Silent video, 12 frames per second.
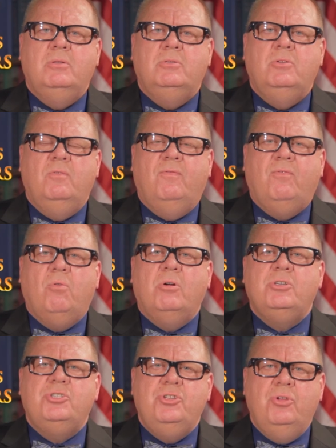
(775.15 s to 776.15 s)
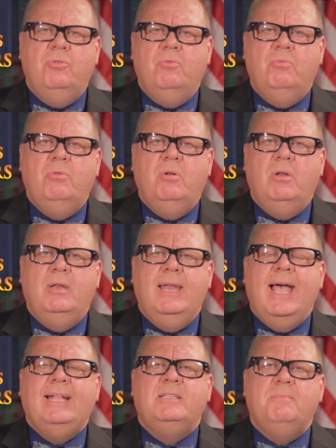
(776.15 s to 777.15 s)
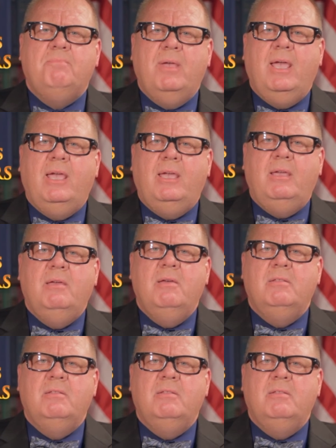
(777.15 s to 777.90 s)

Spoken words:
to force you not to pay